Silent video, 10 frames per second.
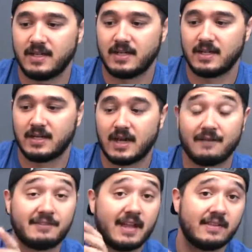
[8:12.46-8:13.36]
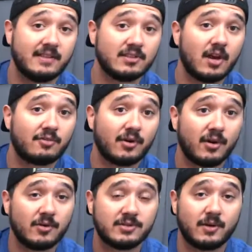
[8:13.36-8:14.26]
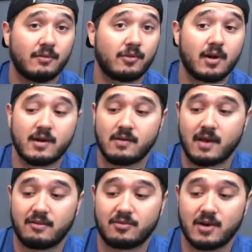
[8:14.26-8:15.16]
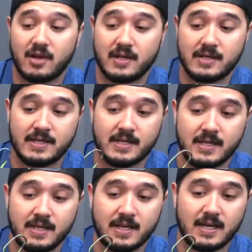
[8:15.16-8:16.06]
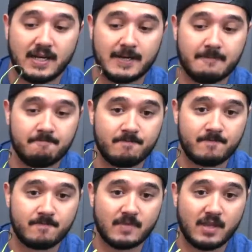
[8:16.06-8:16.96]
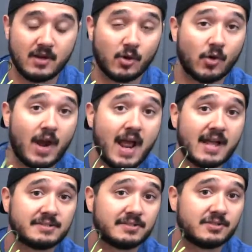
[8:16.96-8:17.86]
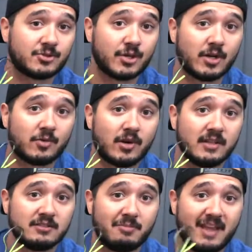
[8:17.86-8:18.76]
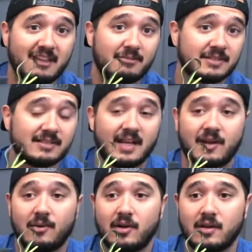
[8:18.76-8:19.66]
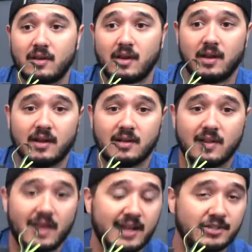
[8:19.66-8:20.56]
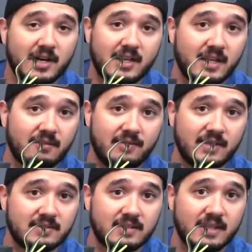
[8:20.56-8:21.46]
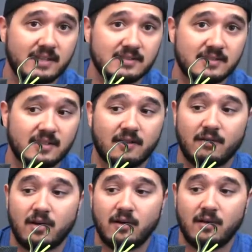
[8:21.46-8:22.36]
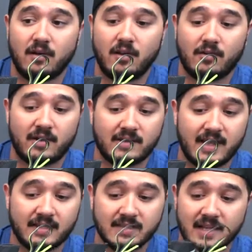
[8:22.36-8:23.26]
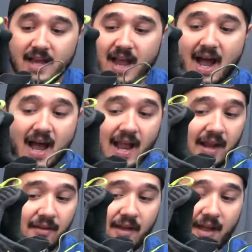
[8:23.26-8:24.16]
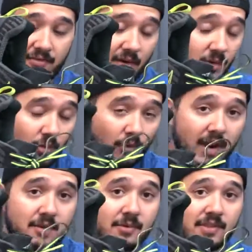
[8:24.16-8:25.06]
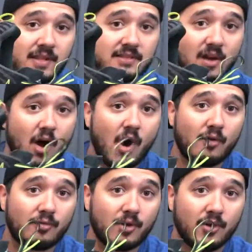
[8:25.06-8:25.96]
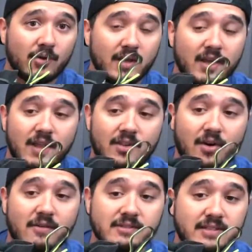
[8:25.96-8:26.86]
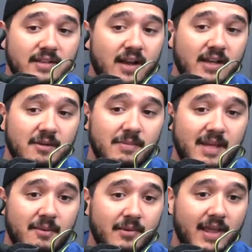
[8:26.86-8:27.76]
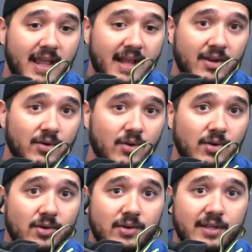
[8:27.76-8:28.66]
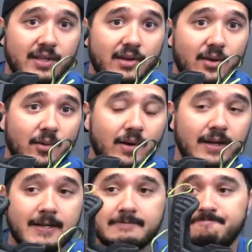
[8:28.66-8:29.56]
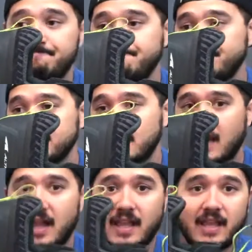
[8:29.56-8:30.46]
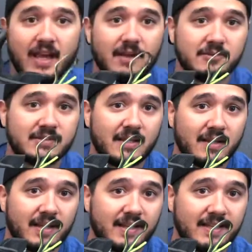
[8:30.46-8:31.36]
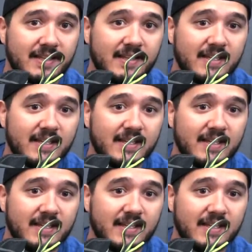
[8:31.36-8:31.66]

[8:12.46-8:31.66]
I've taken these off-road, so I've run you know, grass, trail runs, pavement, sidewalk, clay. I tried to give these things all-around test. I felt great with these off-road. They're obviously not going to be able to handle, you know, I would say like